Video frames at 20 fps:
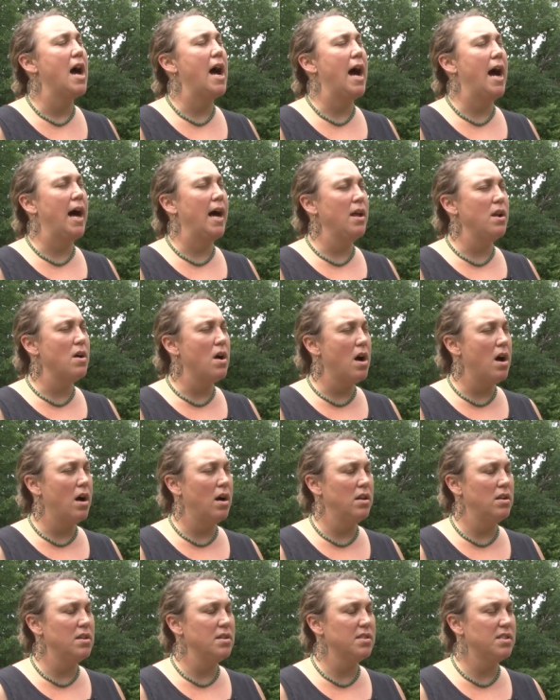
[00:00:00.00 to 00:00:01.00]
at
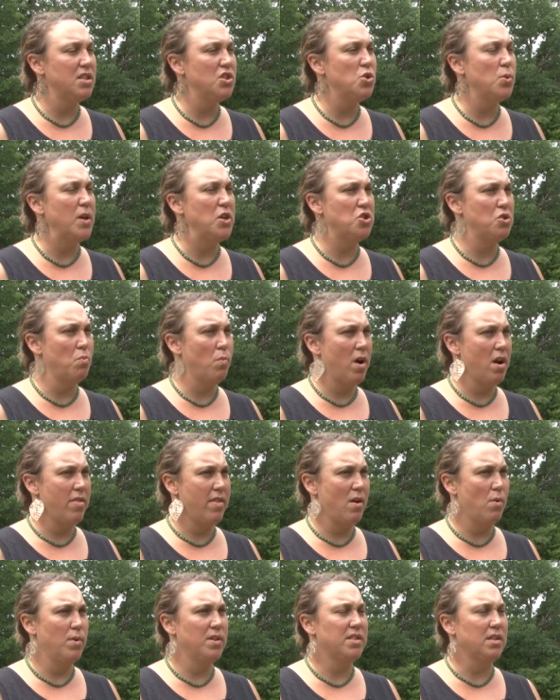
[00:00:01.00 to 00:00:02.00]
a situation where
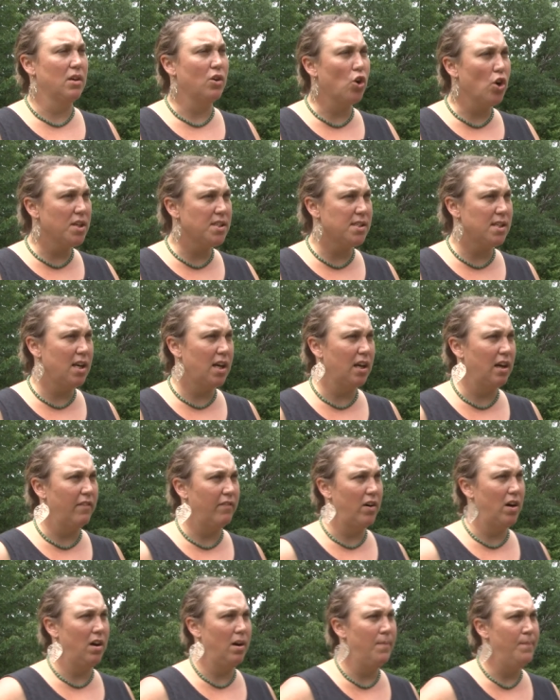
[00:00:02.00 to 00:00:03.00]
there was a christening
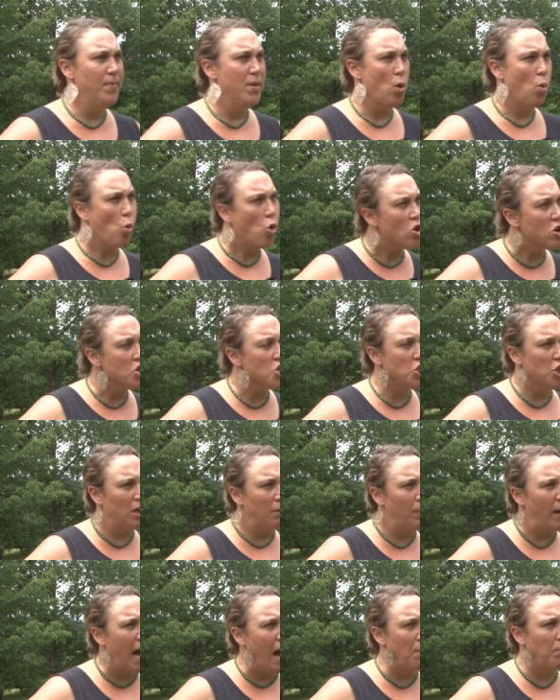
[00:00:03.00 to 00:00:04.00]
of a
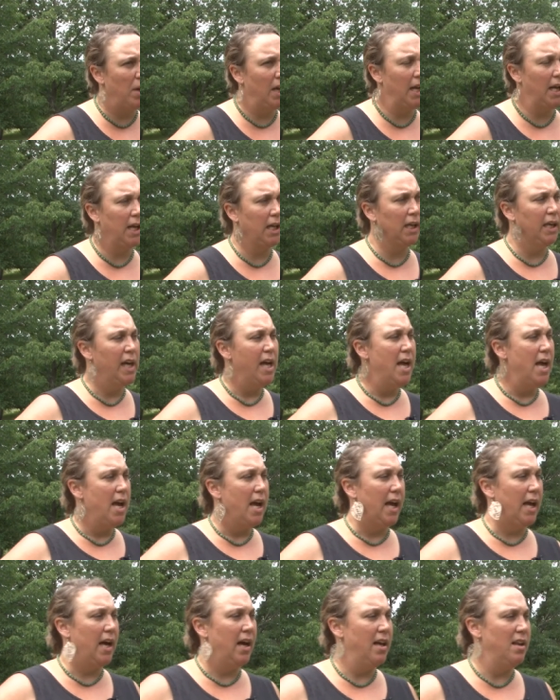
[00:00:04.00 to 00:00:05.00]
warship happening,
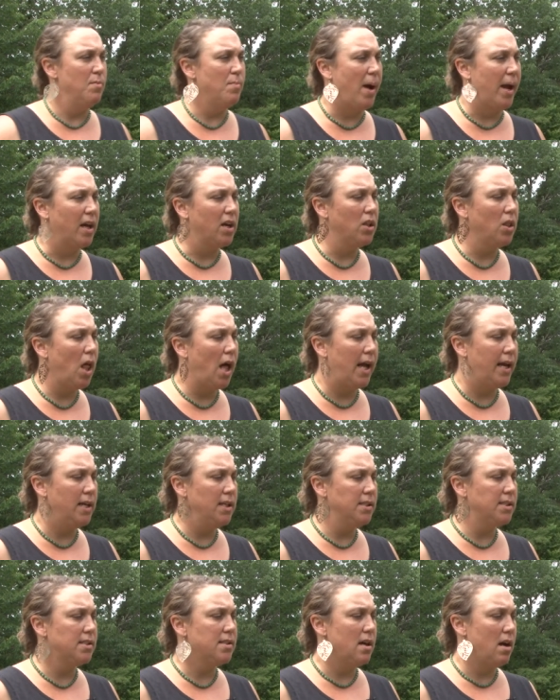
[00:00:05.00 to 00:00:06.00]
and my
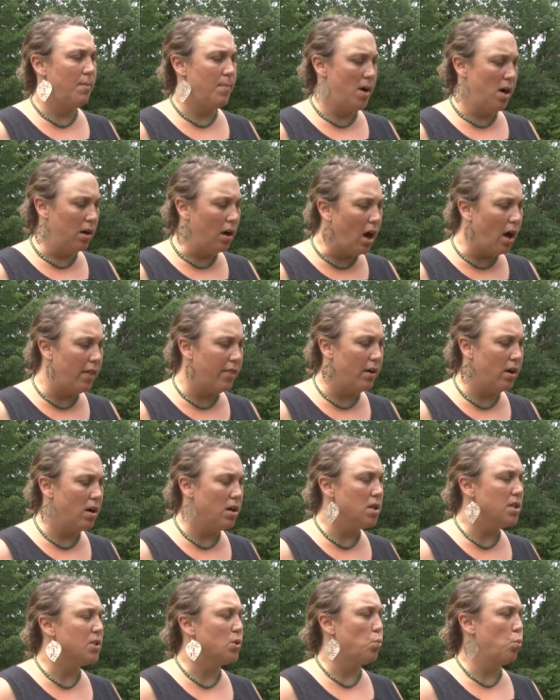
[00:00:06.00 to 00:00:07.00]
clients, among
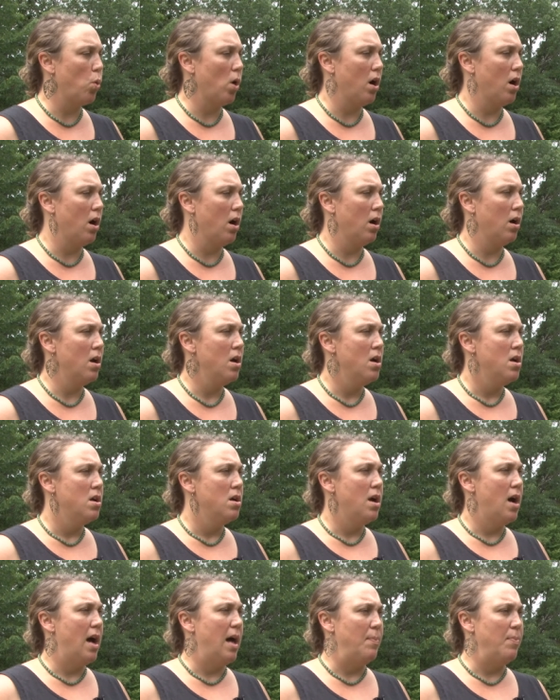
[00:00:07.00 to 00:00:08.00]
others, were
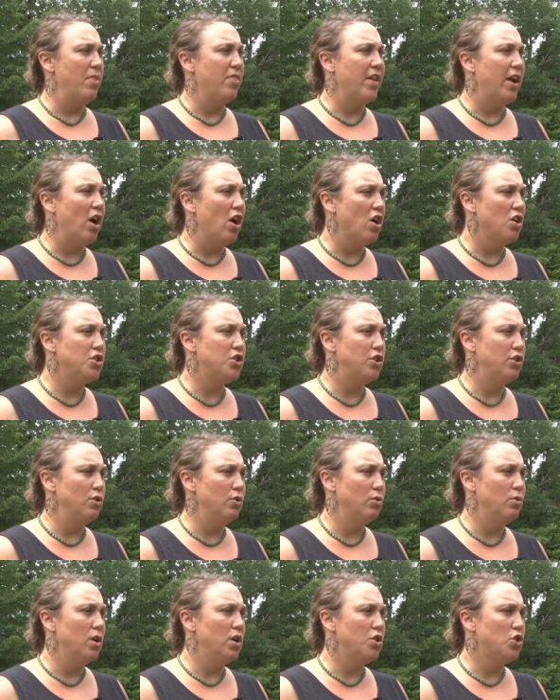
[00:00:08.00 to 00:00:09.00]
um, there
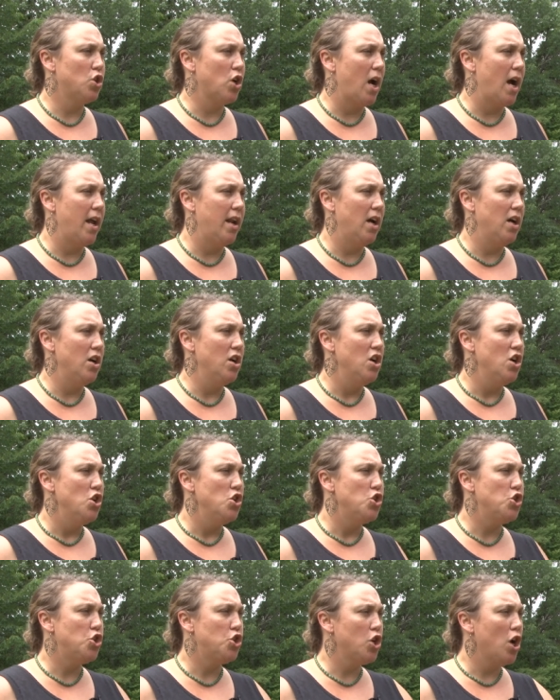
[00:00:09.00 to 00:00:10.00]
to try to
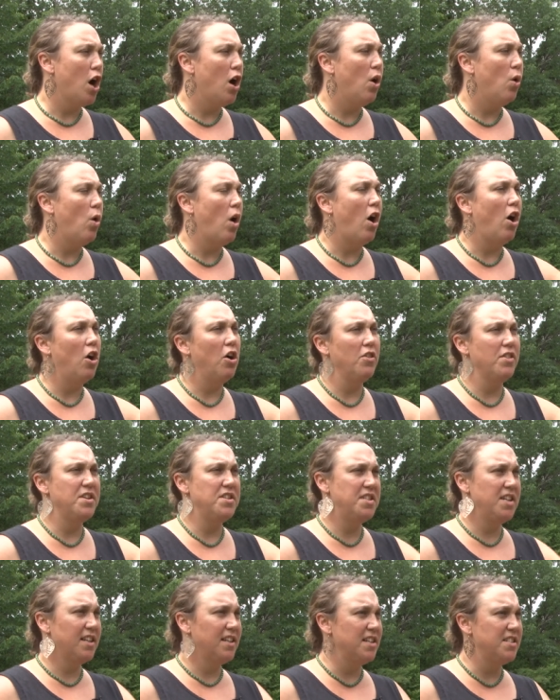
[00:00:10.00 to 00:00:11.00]
show all the
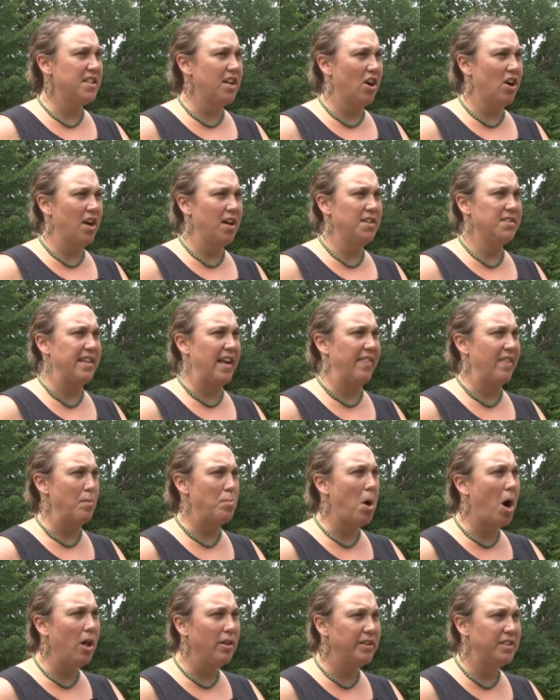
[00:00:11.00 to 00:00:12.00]
dignitaries and the
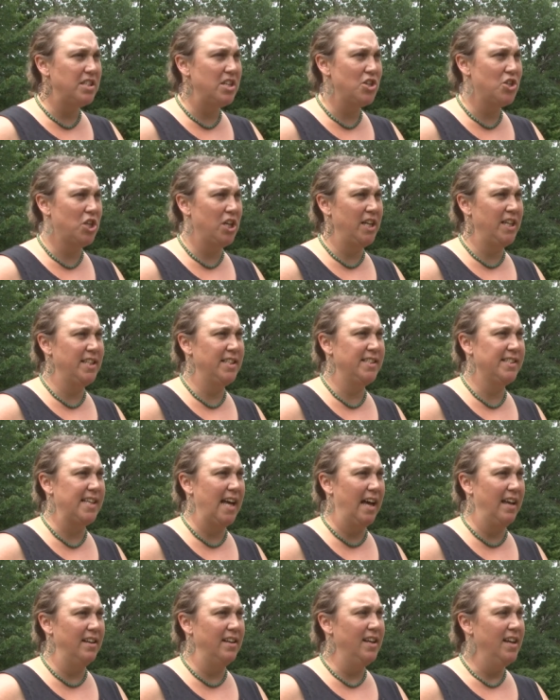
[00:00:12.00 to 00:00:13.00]
politicians
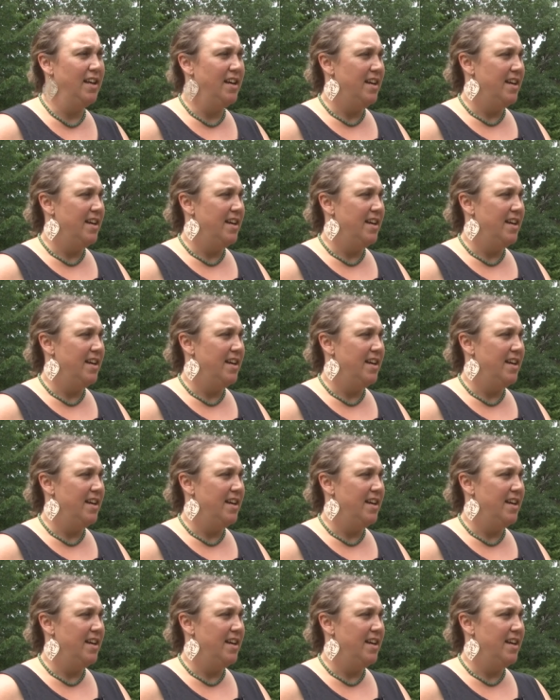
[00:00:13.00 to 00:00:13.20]
and